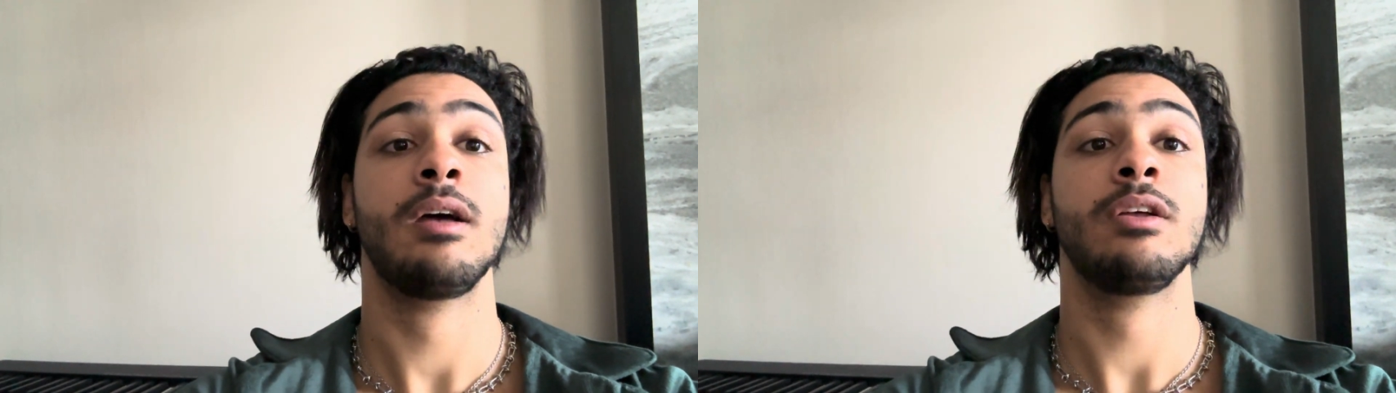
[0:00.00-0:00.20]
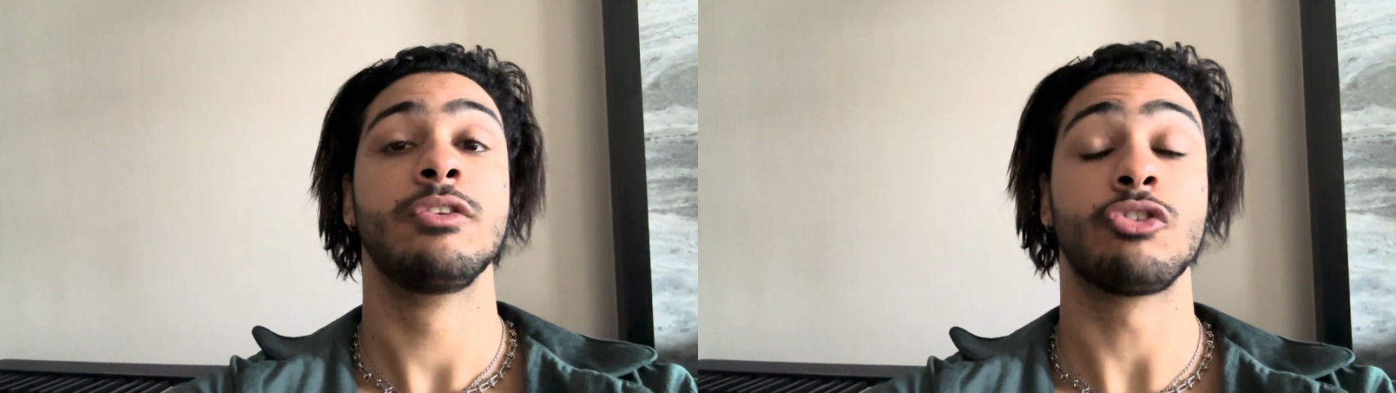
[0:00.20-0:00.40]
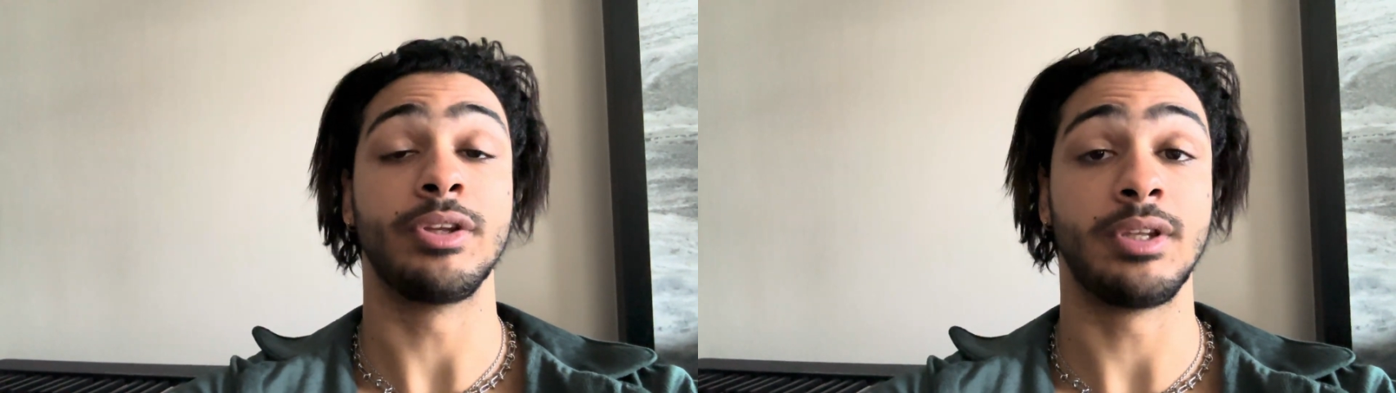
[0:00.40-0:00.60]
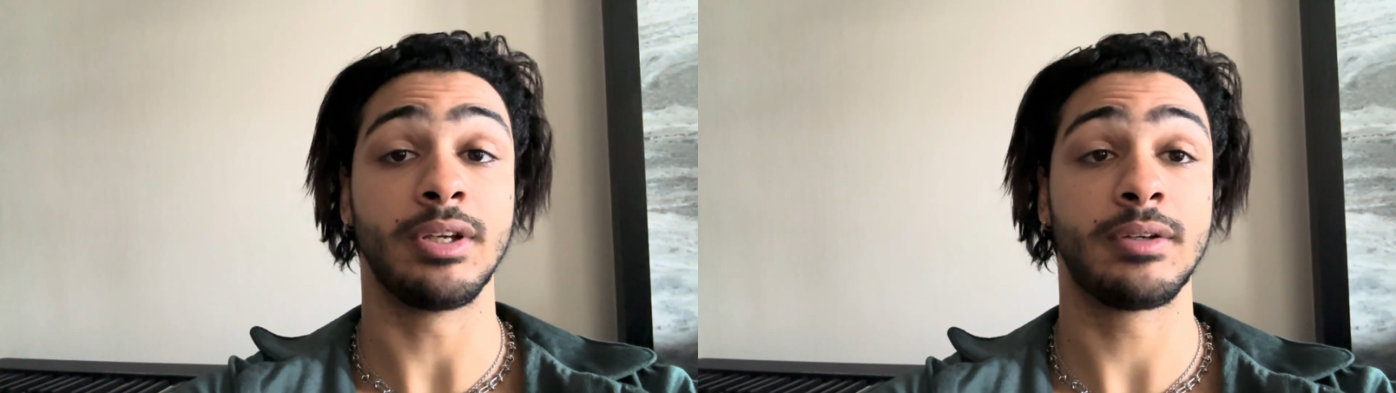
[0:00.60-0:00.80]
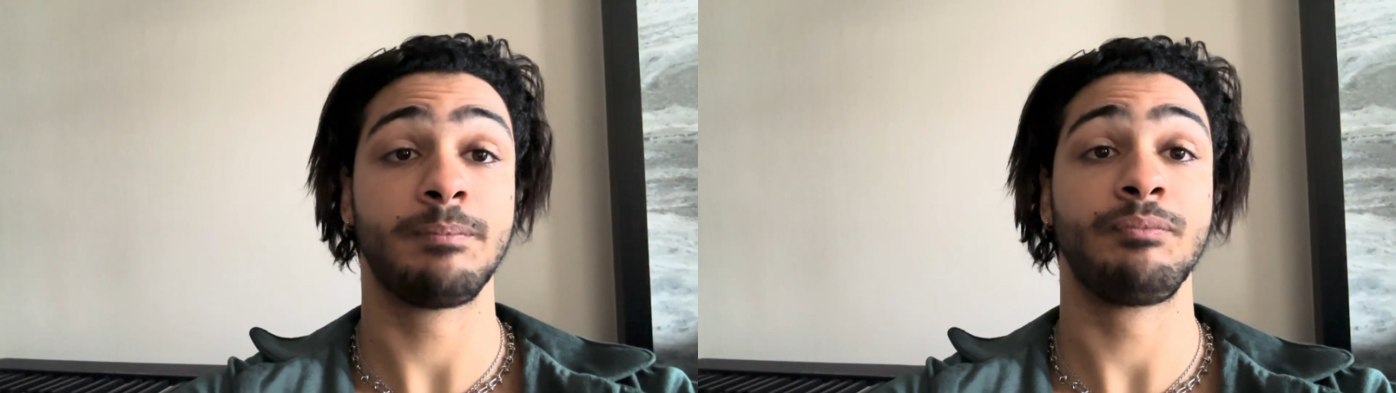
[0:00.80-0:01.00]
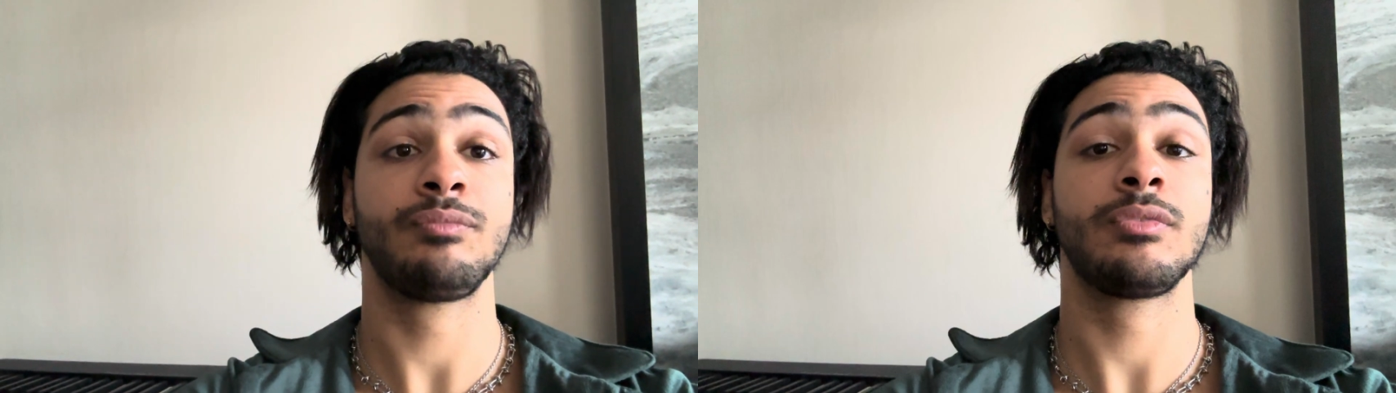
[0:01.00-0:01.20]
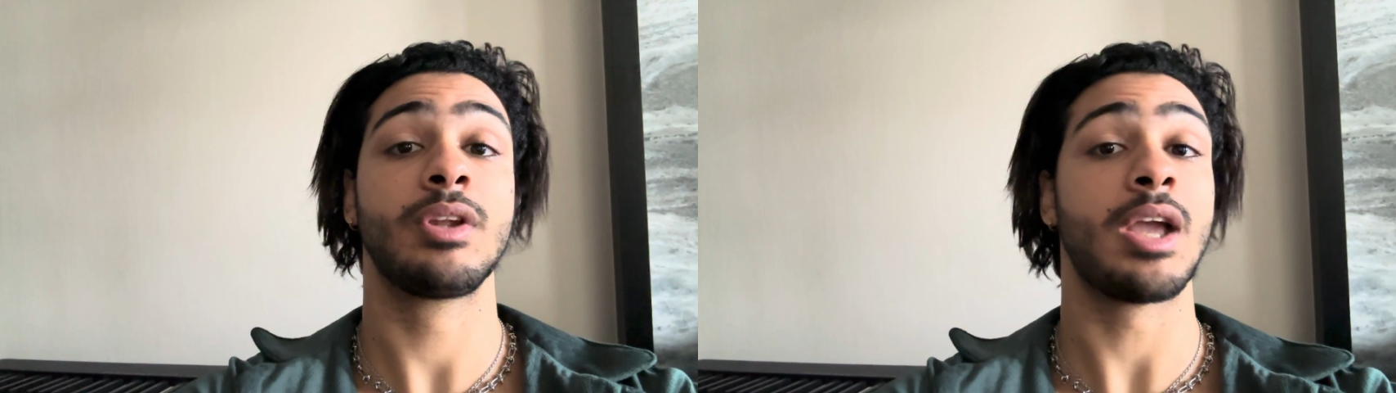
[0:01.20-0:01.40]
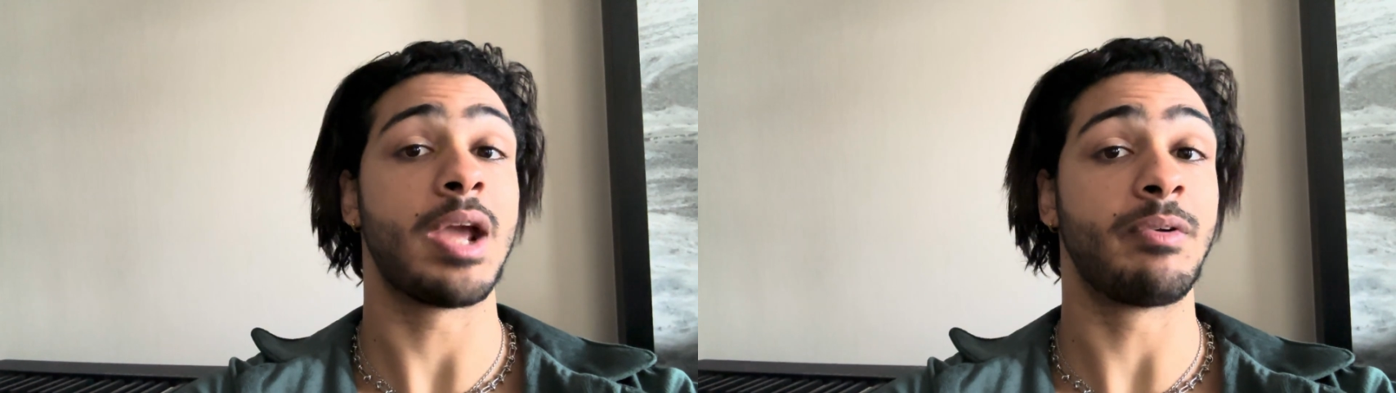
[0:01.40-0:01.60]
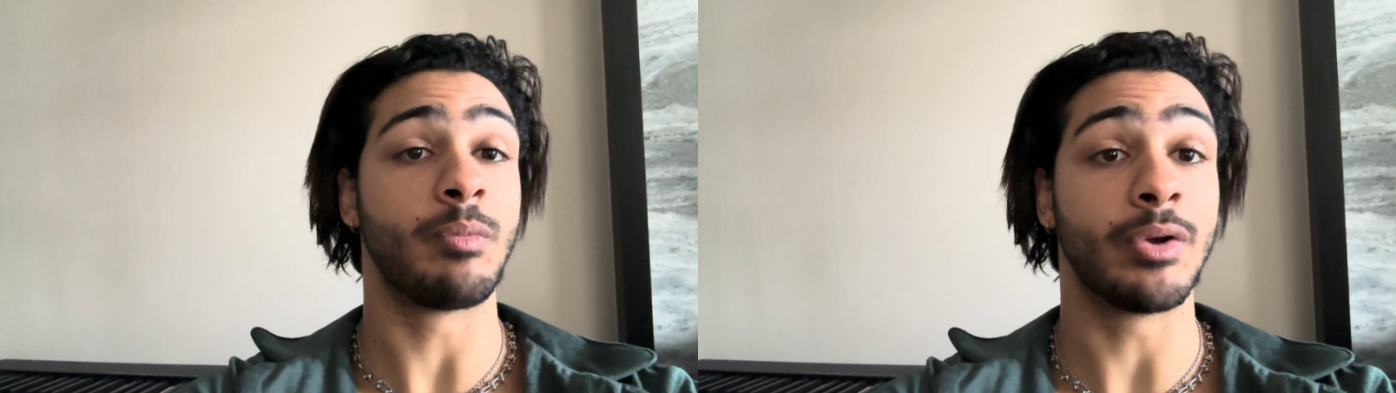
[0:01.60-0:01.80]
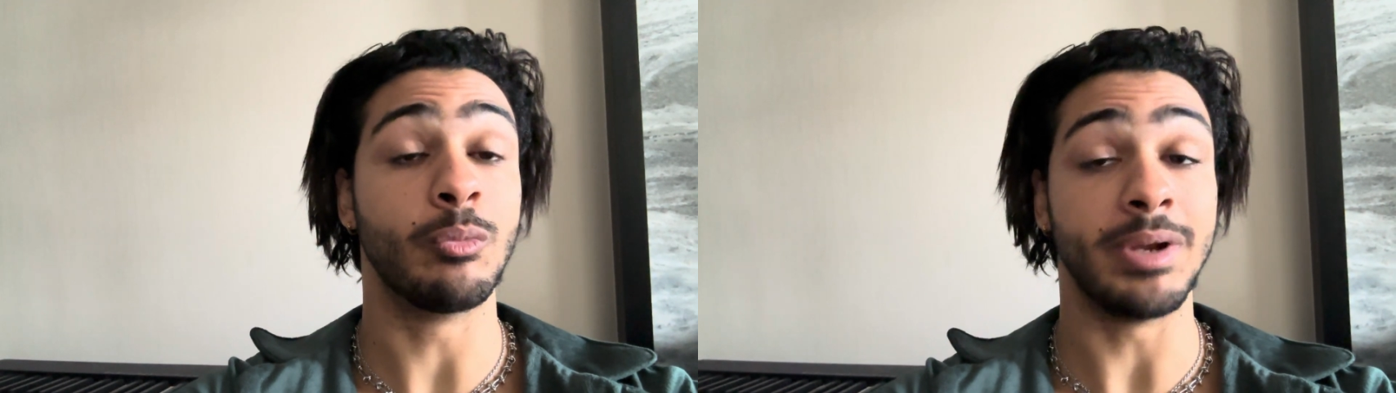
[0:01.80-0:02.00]
So I think
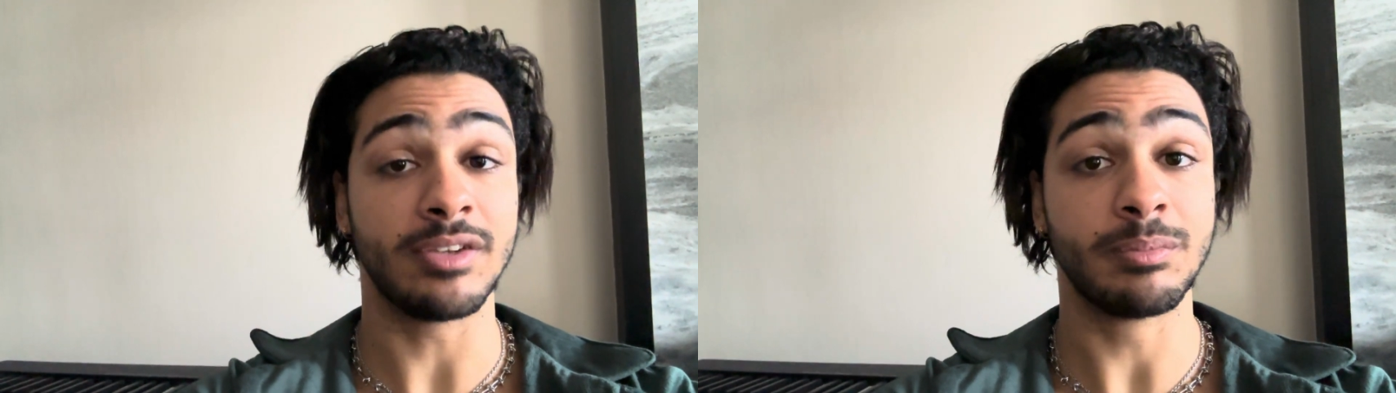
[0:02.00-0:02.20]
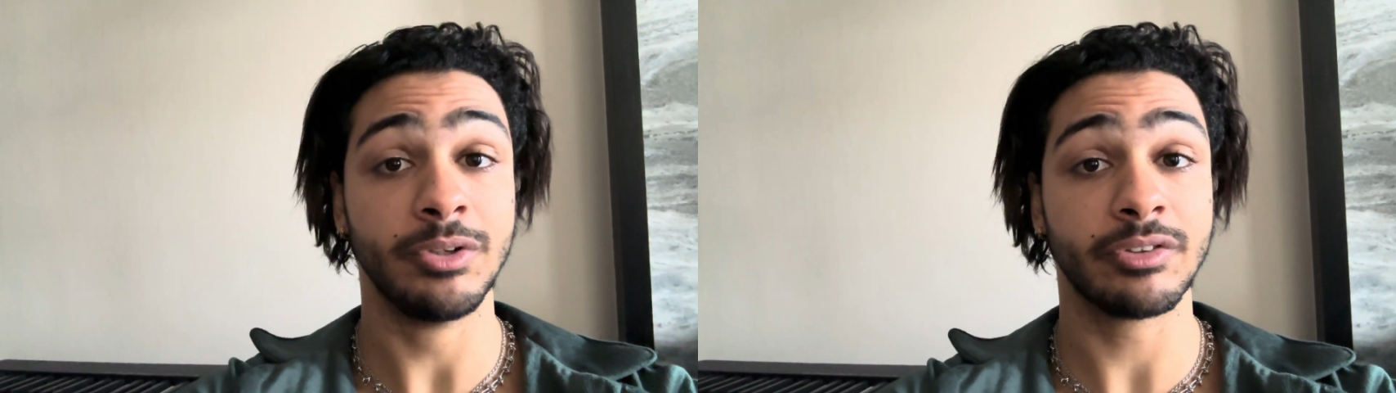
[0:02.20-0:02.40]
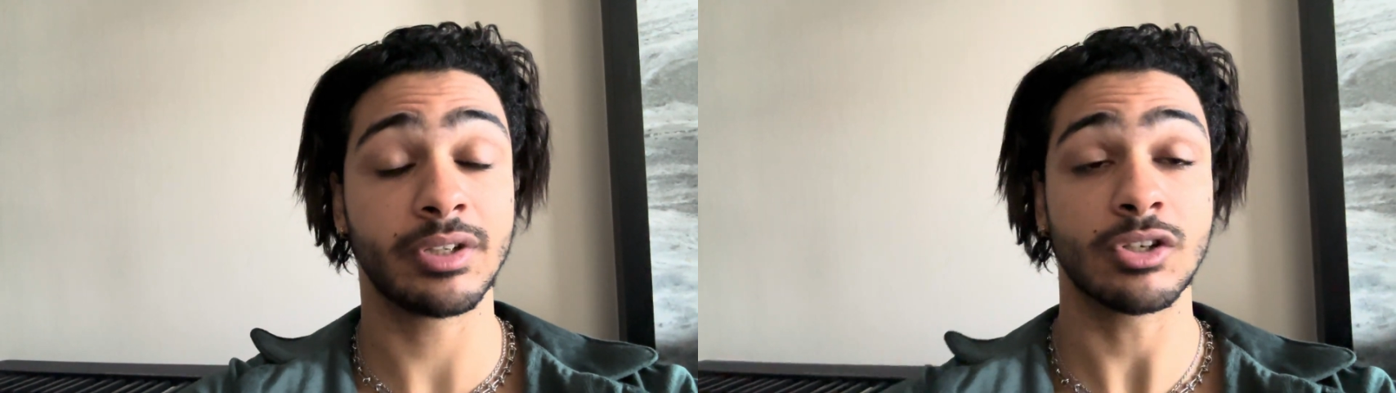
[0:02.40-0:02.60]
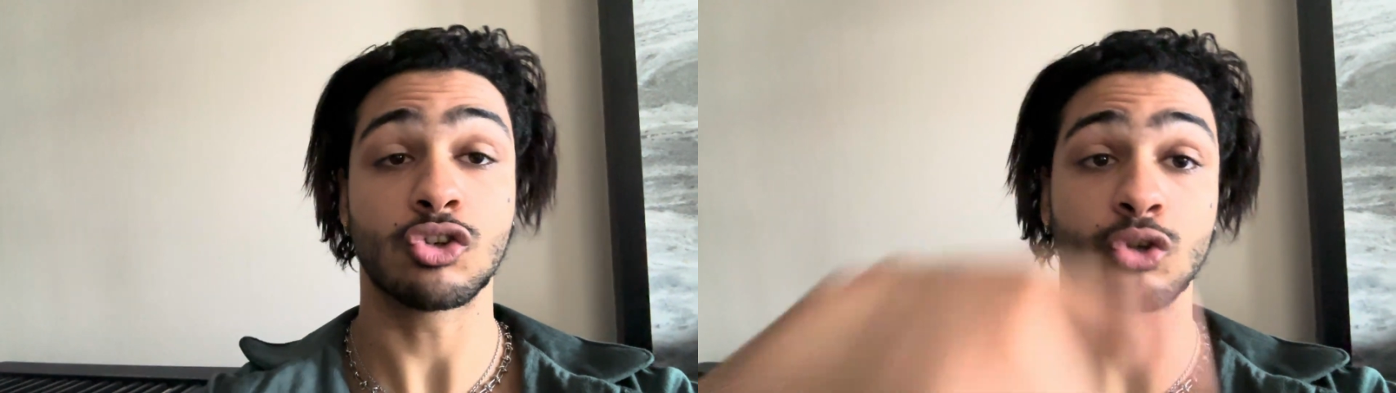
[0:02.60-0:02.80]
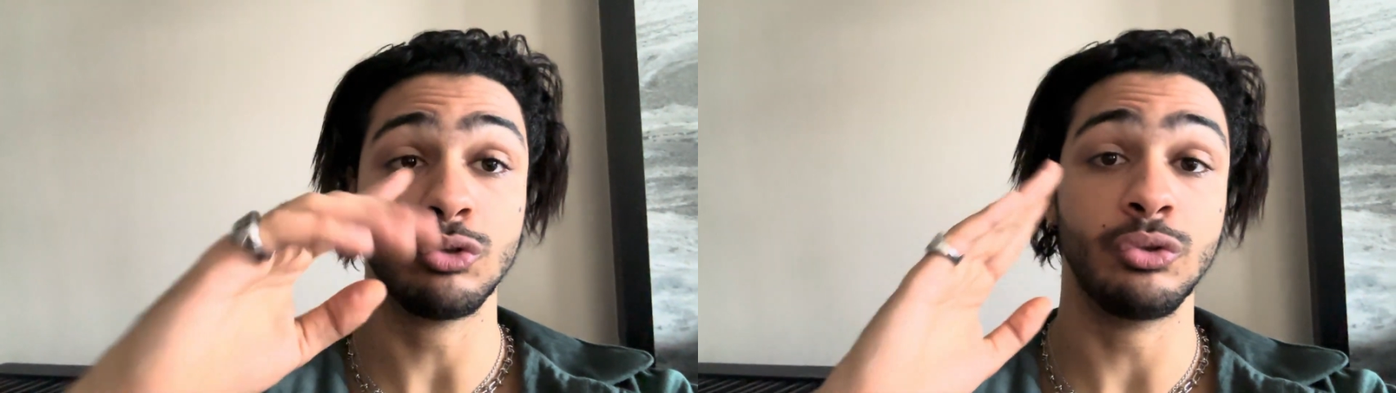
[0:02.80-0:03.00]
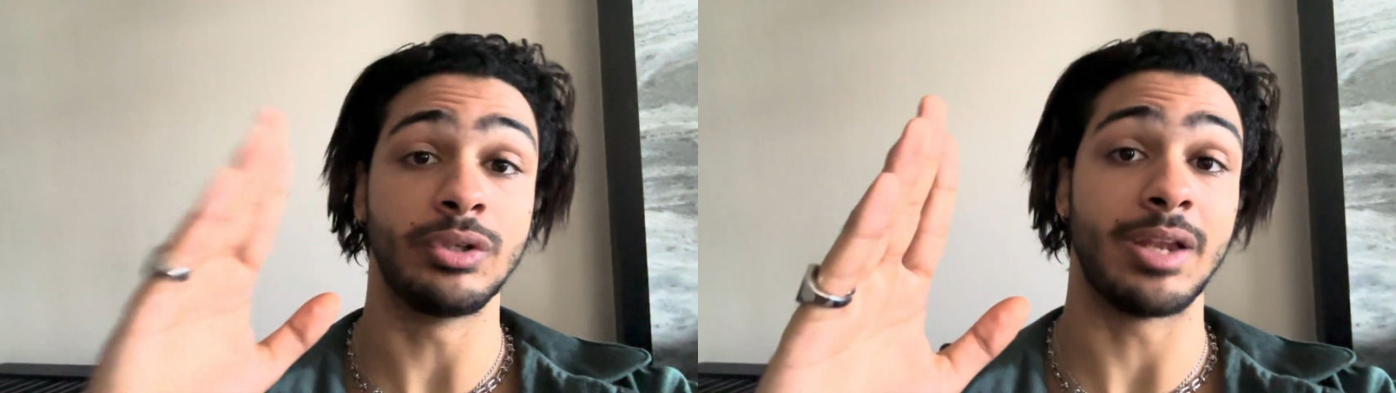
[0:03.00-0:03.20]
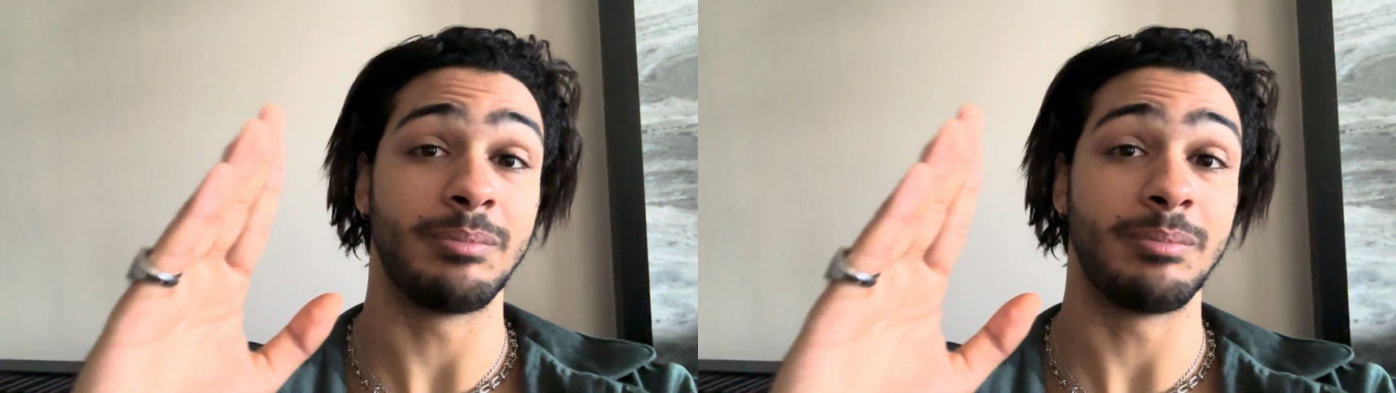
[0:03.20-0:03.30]
everyone who makes music should do that,